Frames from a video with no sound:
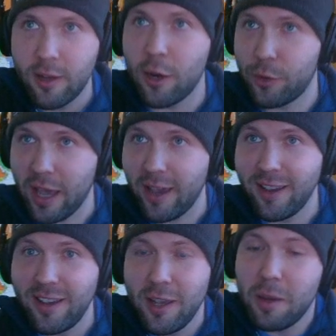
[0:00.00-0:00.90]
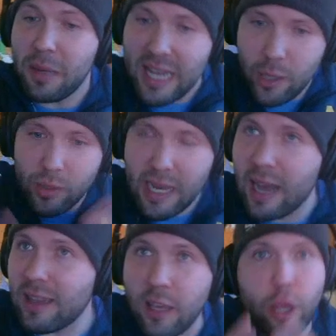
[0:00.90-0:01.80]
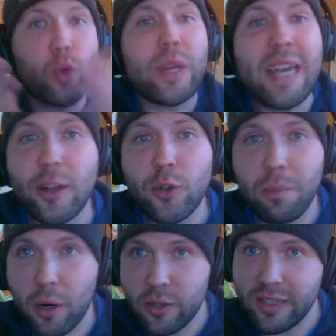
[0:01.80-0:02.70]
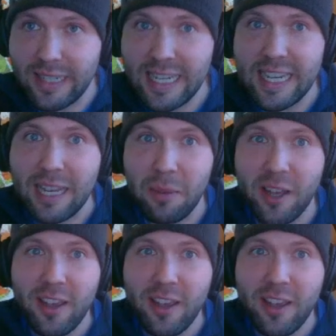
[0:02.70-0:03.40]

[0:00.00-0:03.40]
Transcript: Okay? But he was on like a 300 person team,